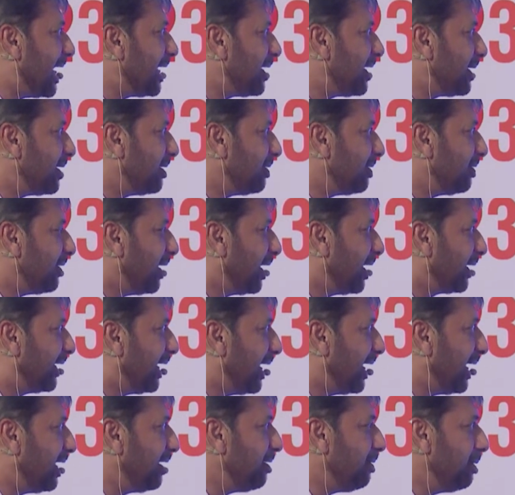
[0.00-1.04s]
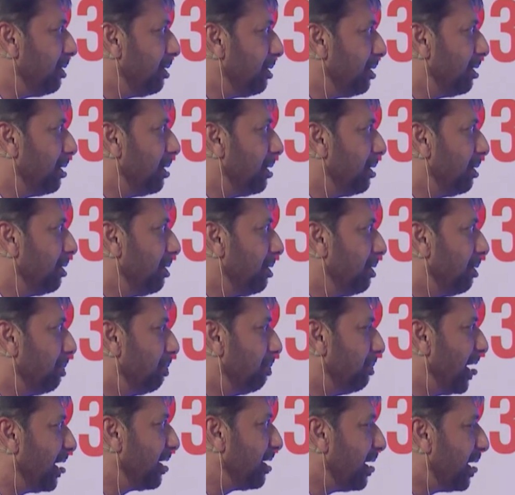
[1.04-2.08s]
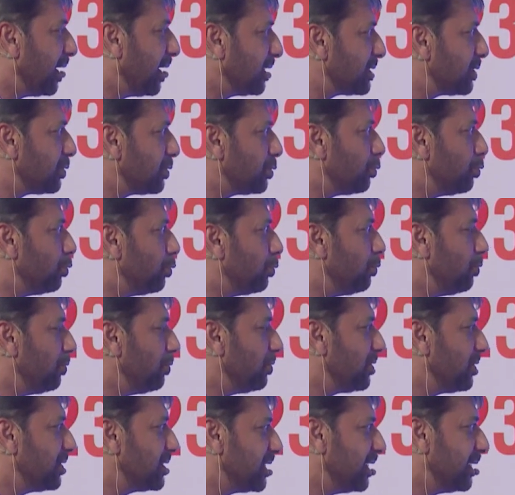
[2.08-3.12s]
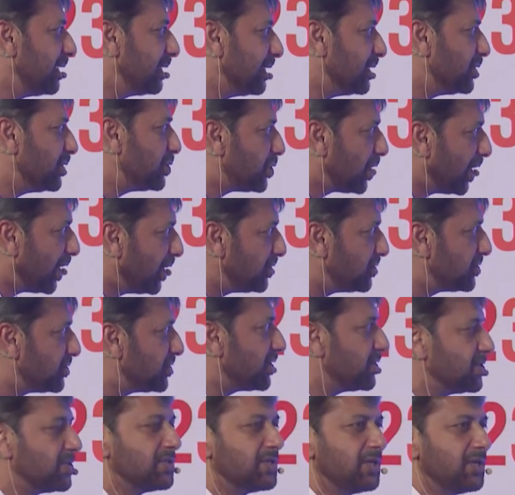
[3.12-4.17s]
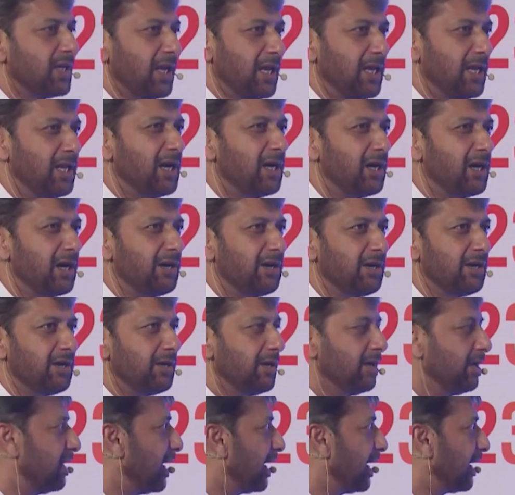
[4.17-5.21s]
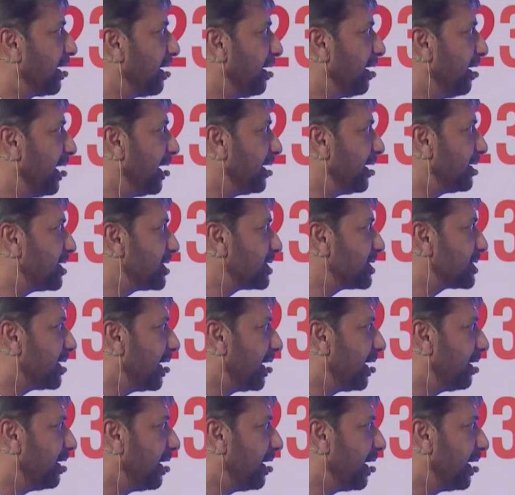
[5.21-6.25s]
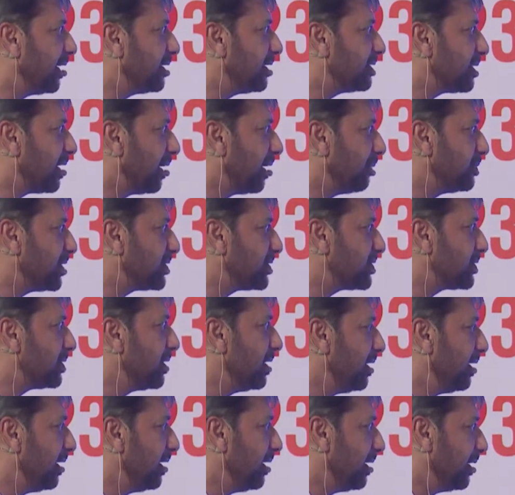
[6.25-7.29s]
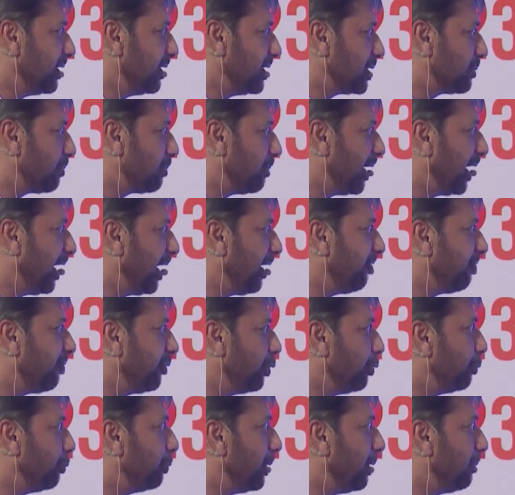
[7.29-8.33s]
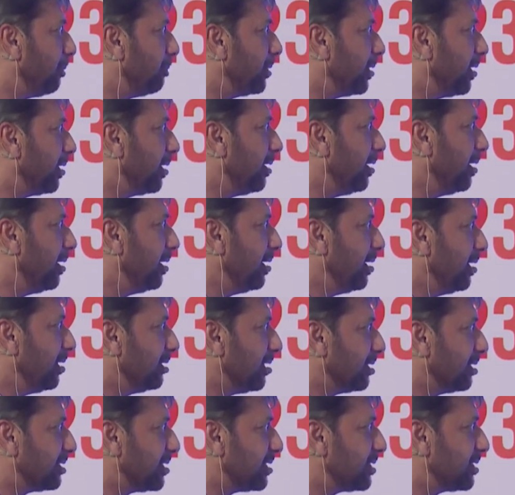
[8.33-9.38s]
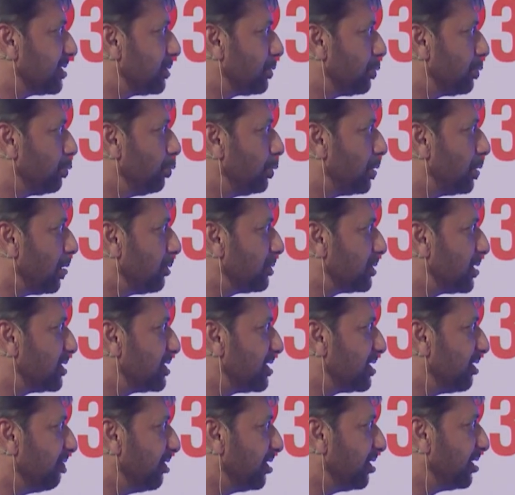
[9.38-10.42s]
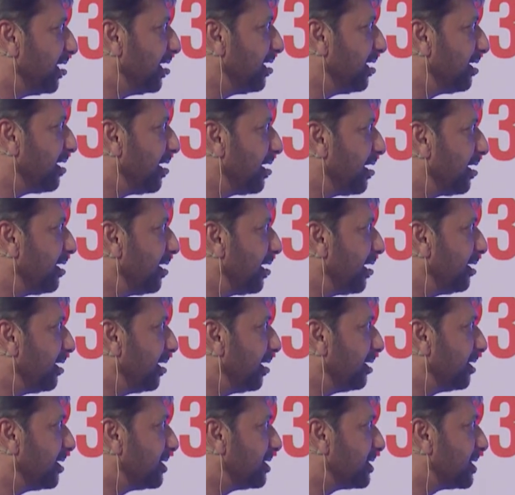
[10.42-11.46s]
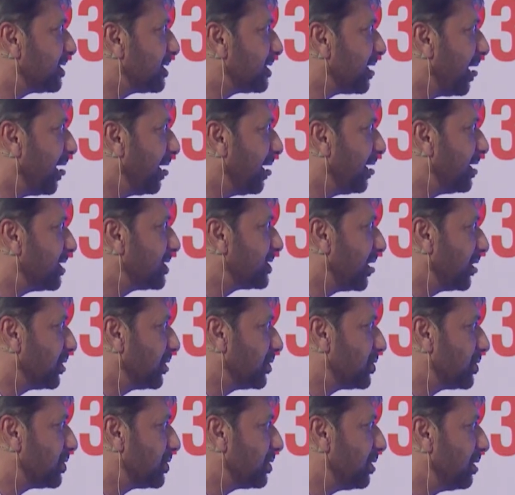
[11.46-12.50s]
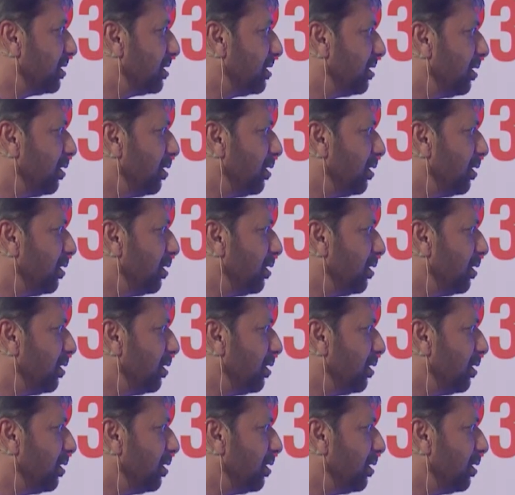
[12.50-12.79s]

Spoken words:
that again bring us to certain changes in our like latest guidelines. I'm just displaying for you people. This is 2017 guideline and this is ISH.